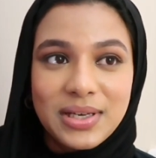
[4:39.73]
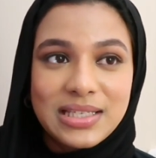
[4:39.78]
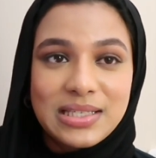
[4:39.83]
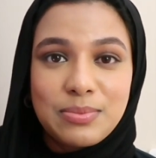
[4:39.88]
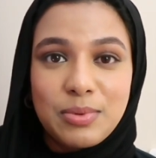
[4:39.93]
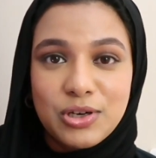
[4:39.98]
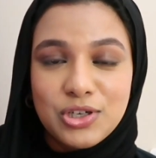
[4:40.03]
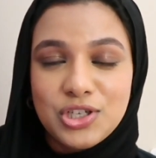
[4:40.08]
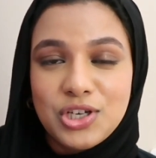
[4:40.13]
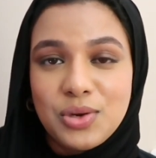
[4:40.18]

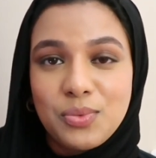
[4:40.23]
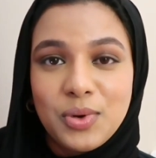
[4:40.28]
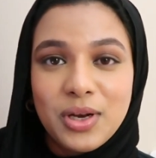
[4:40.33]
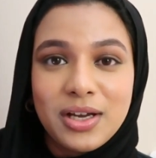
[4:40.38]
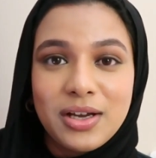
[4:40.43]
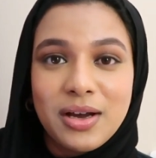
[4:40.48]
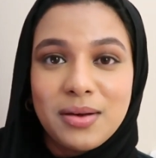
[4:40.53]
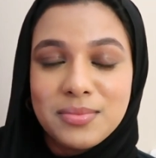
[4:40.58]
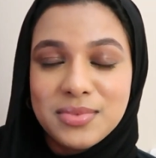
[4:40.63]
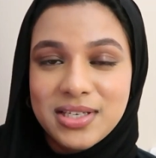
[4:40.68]
especially when
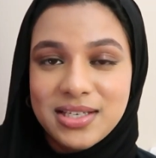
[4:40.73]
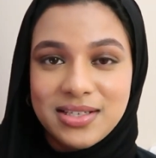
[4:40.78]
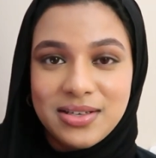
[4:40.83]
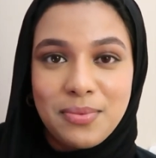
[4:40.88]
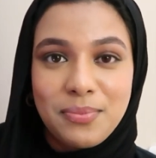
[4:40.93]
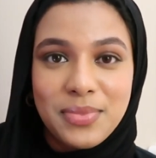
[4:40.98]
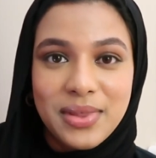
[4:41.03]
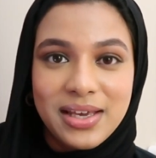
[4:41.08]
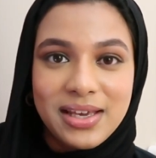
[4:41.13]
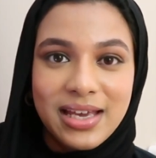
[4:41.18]
it comes to
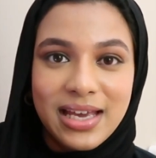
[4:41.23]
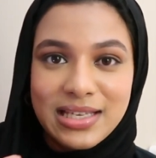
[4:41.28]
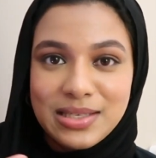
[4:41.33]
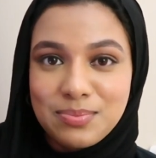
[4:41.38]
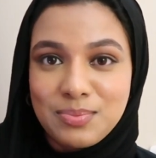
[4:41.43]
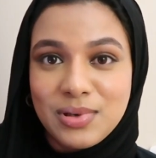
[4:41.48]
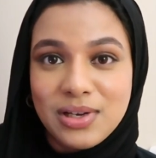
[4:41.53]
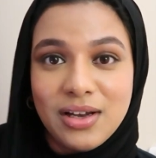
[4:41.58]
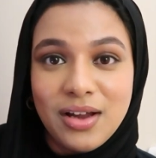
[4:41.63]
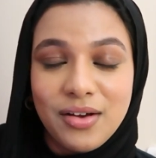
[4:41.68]
something as
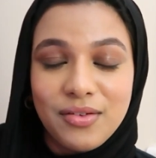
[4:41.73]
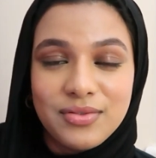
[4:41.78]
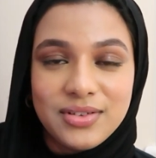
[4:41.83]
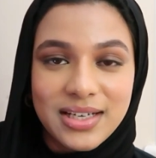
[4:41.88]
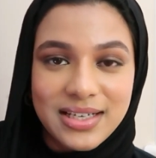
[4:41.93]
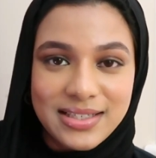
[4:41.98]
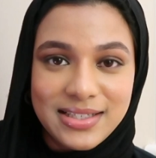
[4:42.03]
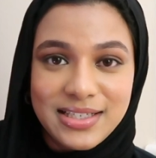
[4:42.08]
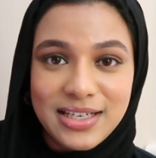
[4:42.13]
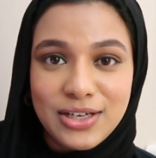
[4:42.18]
beloved
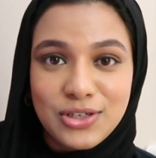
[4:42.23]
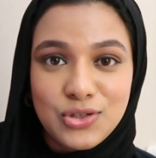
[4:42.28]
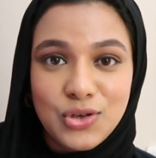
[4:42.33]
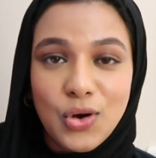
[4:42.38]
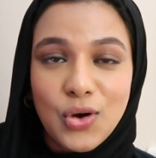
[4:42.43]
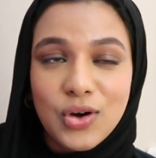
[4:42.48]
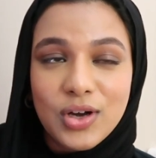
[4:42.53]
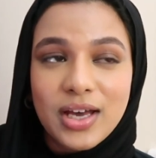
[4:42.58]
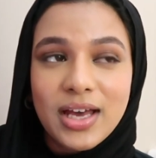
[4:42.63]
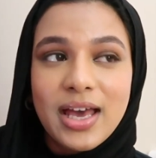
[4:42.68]
as
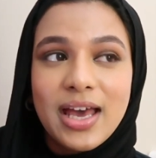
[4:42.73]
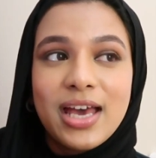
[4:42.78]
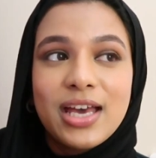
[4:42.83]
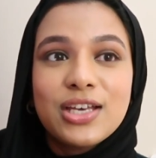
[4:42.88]
TikTok.